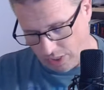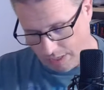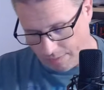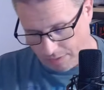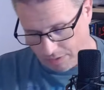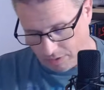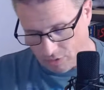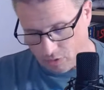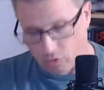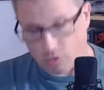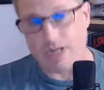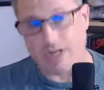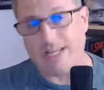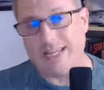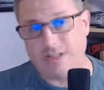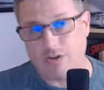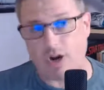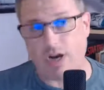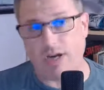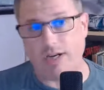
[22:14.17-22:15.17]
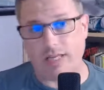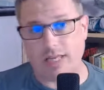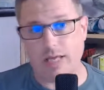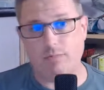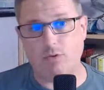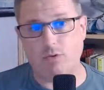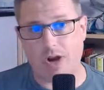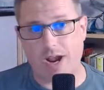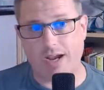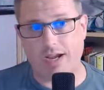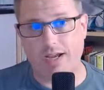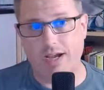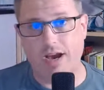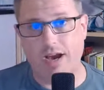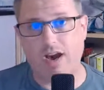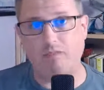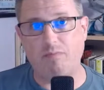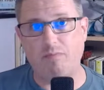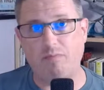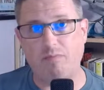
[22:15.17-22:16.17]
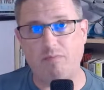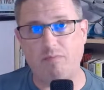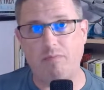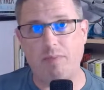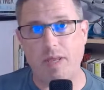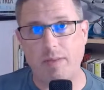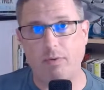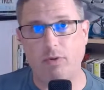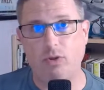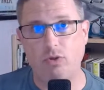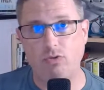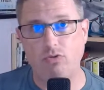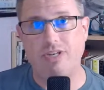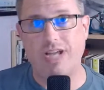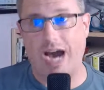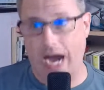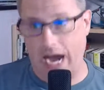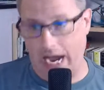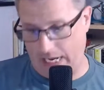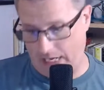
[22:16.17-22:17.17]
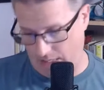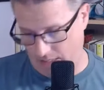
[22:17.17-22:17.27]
been trying to keep track of people who die.